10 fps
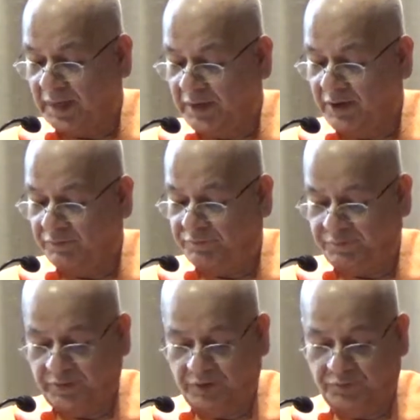
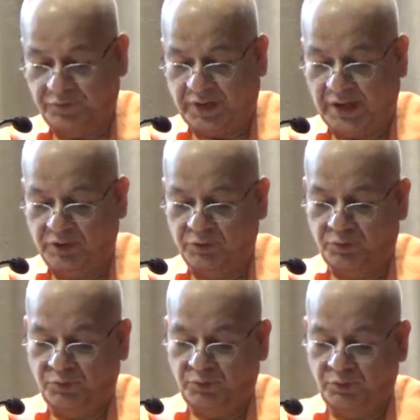enough if you can
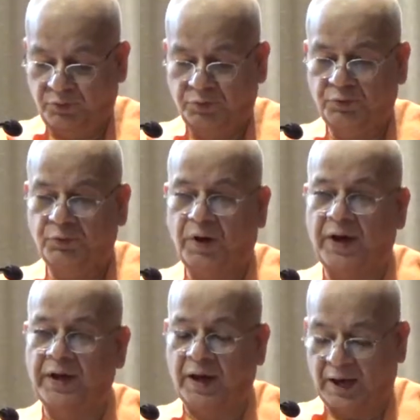know who
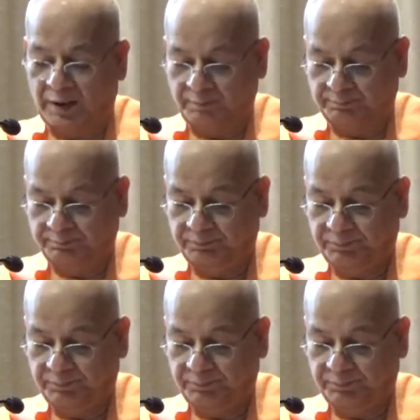I am.